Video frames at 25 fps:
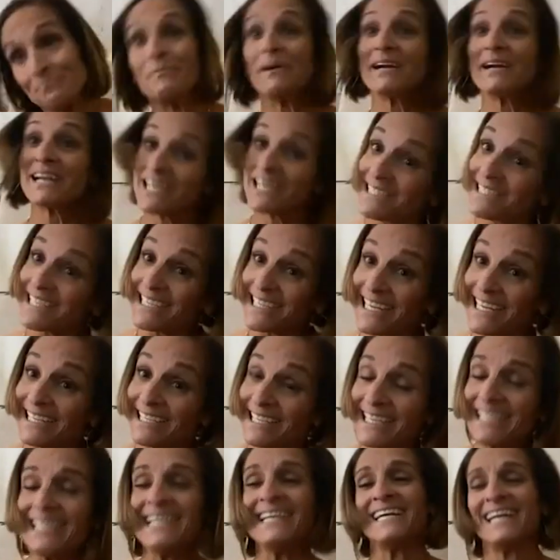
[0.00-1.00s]
but it did.
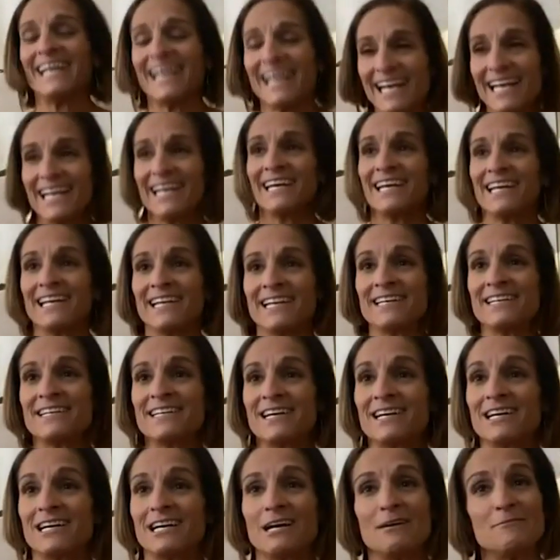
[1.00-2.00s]
And
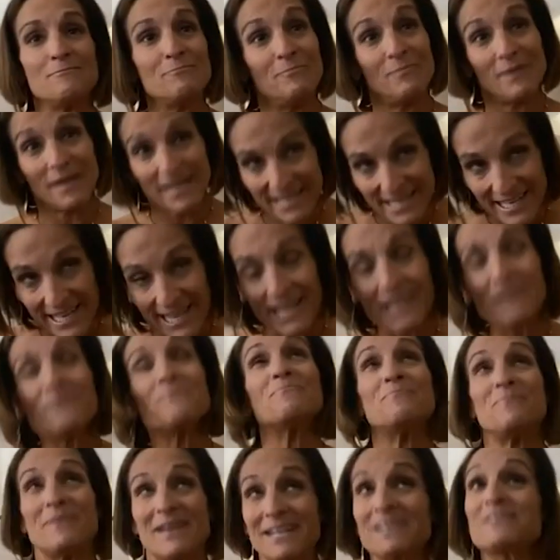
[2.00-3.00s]
uh, I,
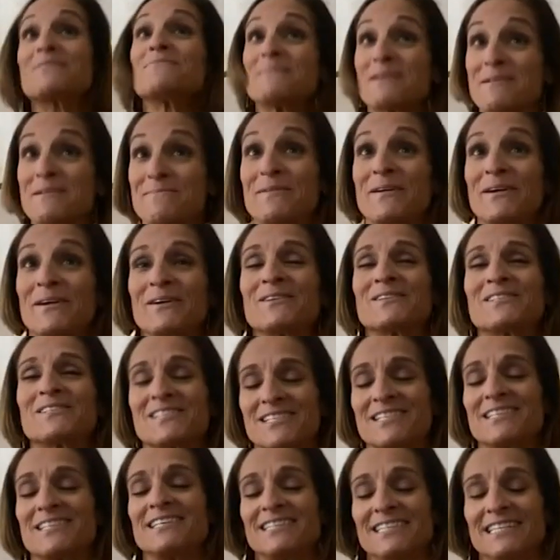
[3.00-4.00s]
again, begged my parents
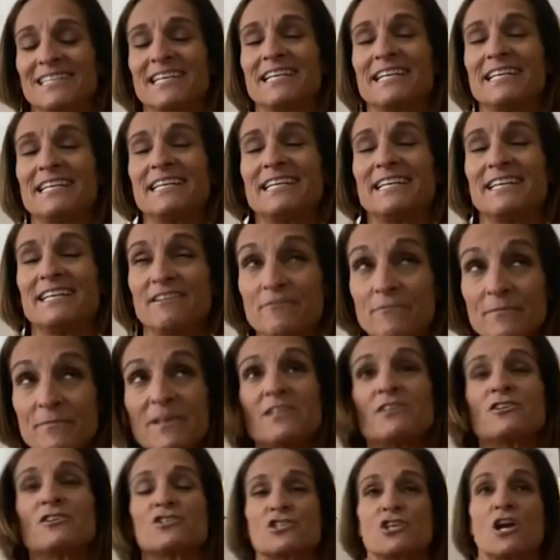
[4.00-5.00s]
to give me
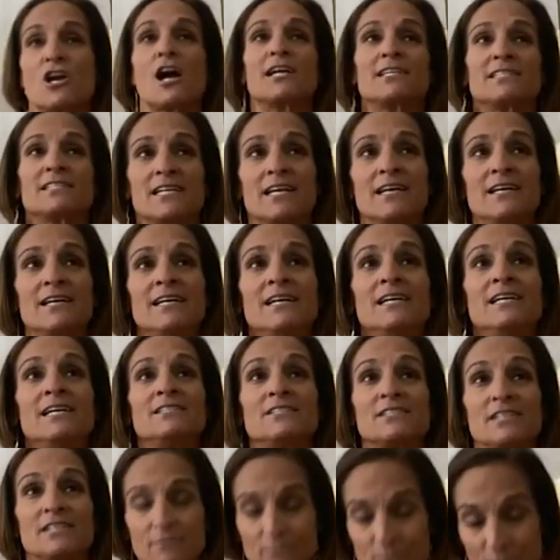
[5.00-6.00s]
the shot
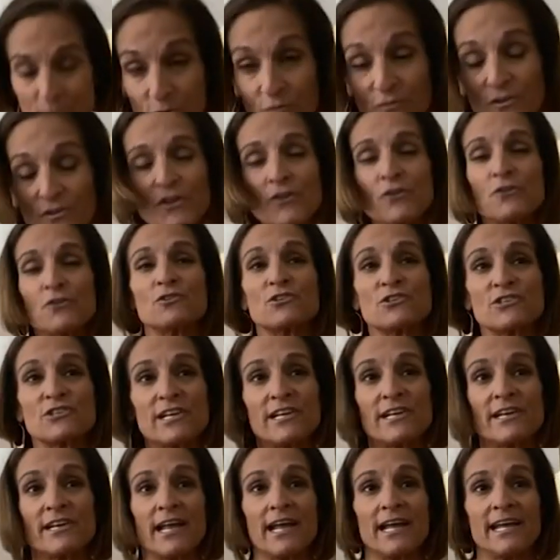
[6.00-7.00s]
to move to
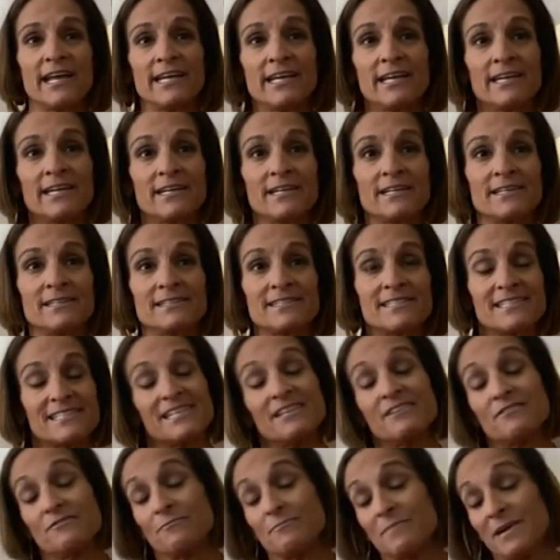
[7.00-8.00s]
Houston and
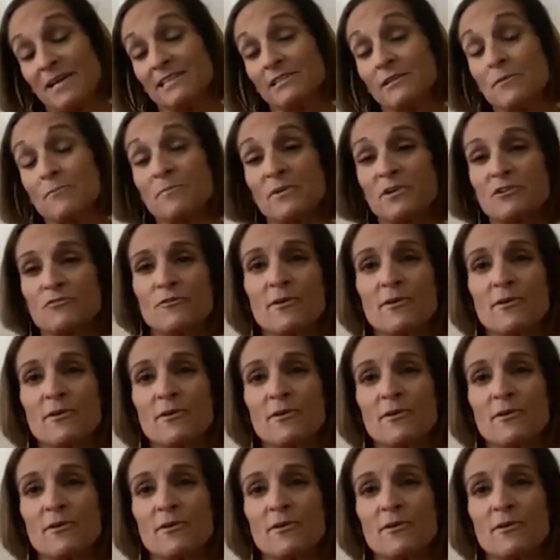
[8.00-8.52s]
see if my Olympic